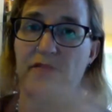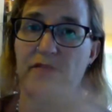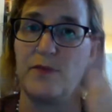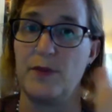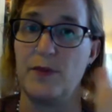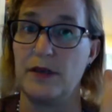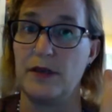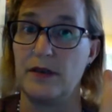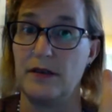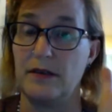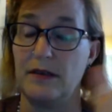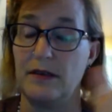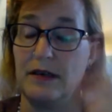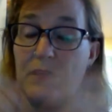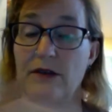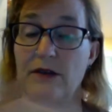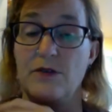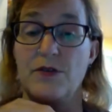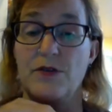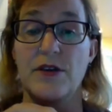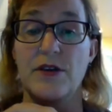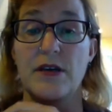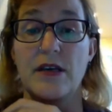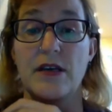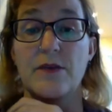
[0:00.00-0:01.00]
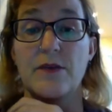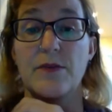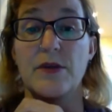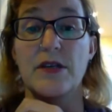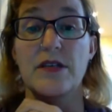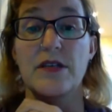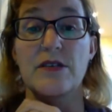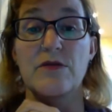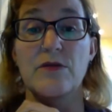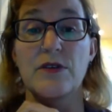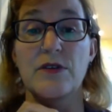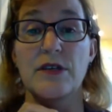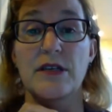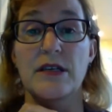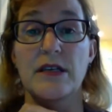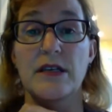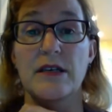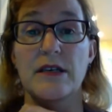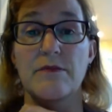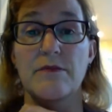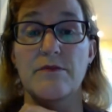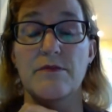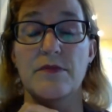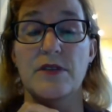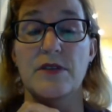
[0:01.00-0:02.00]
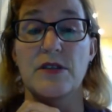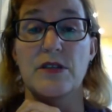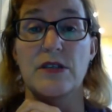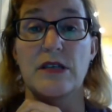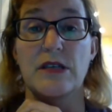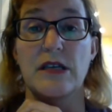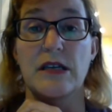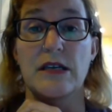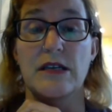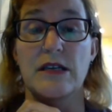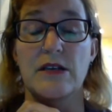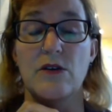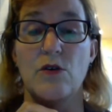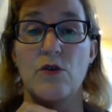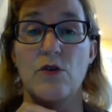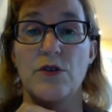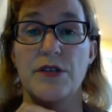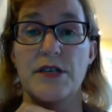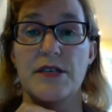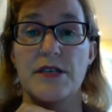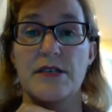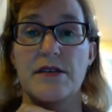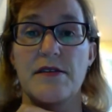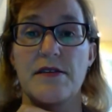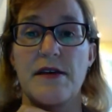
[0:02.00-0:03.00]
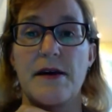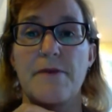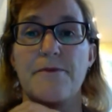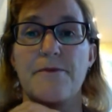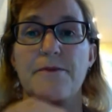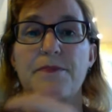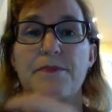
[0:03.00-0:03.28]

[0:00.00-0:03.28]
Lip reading: but I don't think anybody's really going to hold us to that.